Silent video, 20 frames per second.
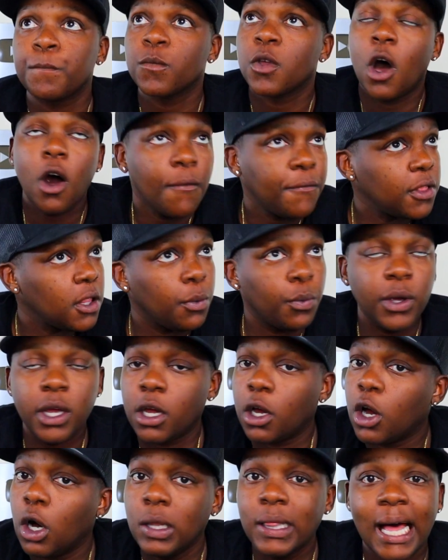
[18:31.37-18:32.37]
Hopefully, we
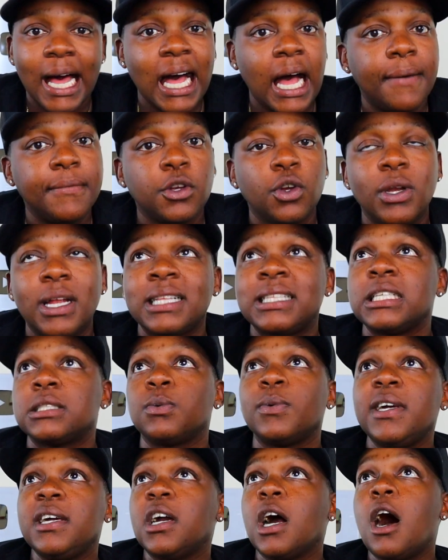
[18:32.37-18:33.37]
can go live and do that this
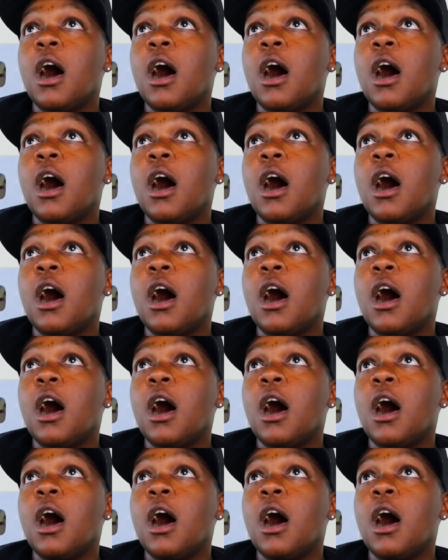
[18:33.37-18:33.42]
week.